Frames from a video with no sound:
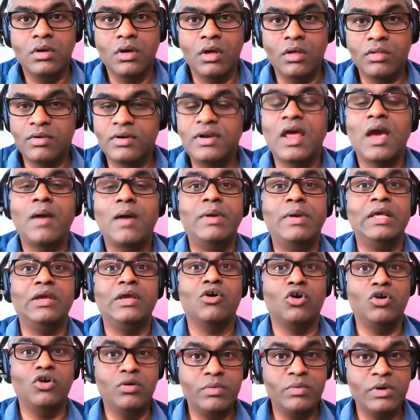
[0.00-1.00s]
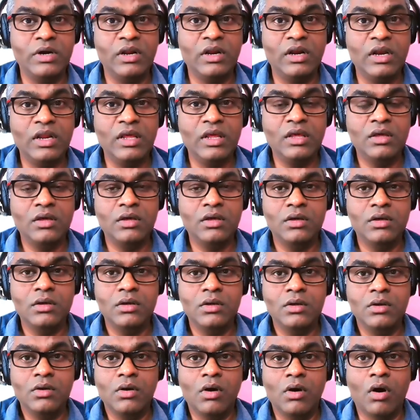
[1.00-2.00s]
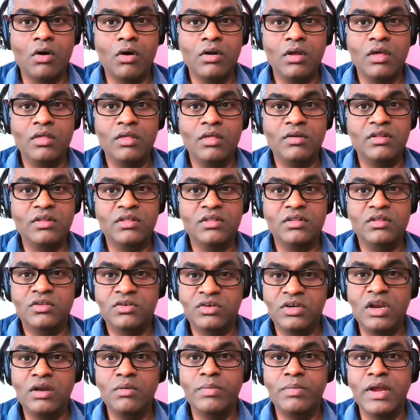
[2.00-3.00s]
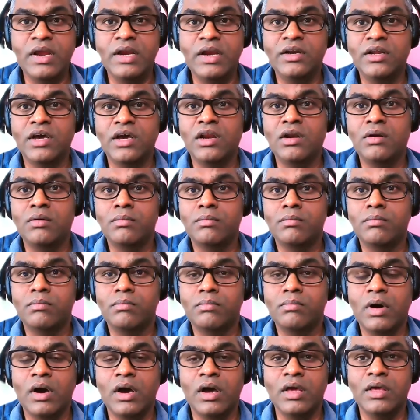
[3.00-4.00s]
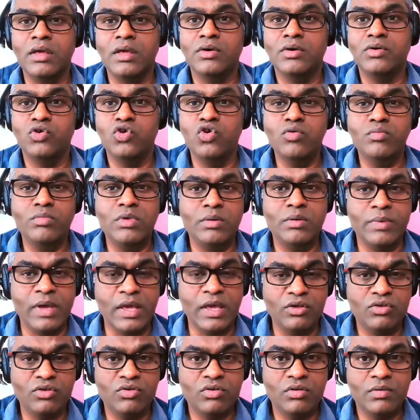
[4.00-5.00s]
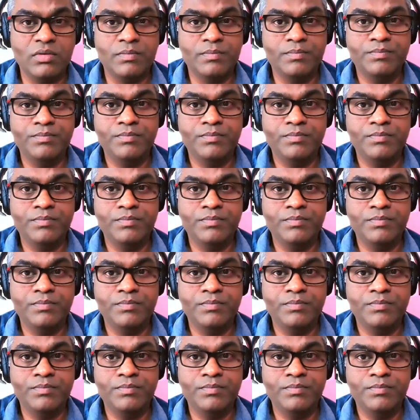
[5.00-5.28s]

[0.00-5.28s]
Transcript: Is it happening automatically or is it still being done by human beings?